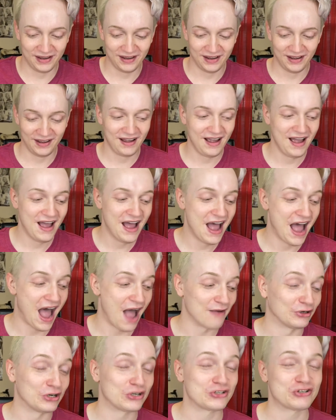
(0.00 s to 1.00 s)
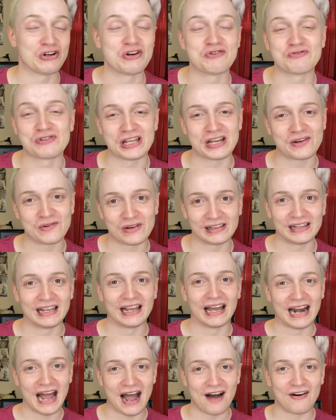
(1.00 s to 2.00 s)
I'm going to show you really quickly on
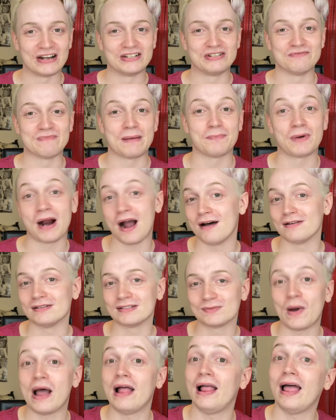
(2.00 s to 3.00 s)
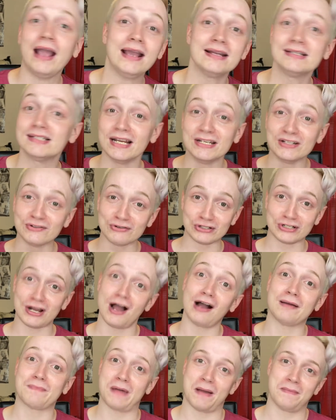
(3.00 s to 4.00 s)
how I do my brows while I continue to talk
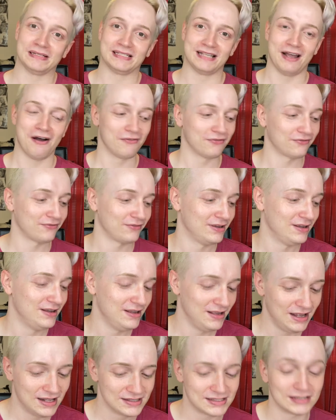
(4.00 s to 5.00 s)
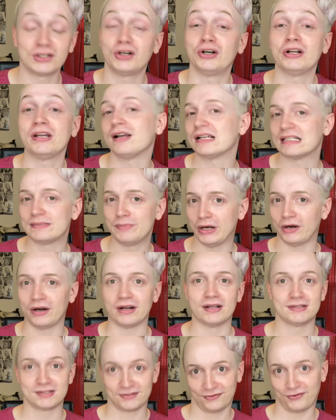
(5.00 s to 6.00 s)
about myself. It's a learning
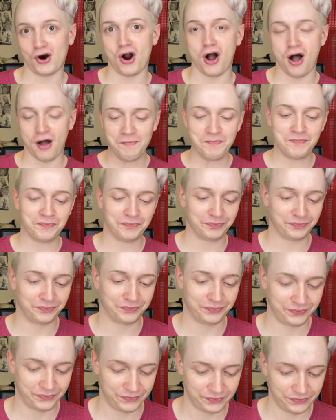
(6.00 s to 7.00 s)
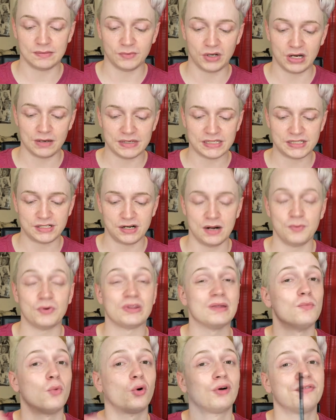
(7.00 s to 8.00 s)
experience for all. I'm going to be starting with a
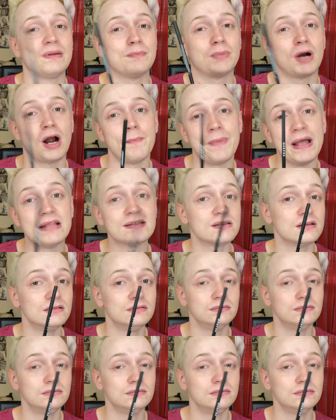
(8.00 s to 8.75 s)
Morphe brow pencil.